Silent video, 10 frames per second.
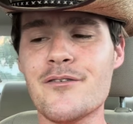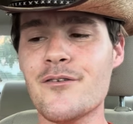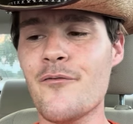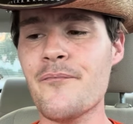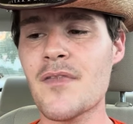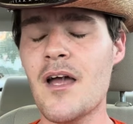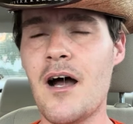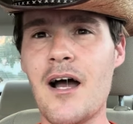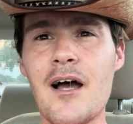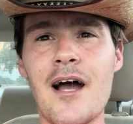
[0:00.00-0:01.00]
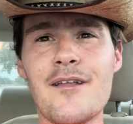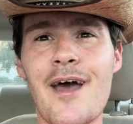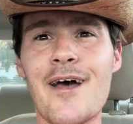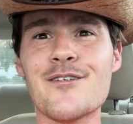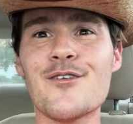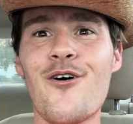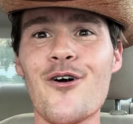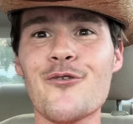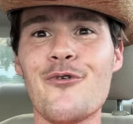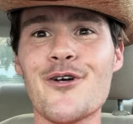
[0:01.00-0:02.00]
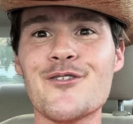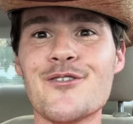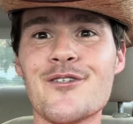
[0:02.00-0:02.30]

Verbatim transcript: So I, I ask the hard questions.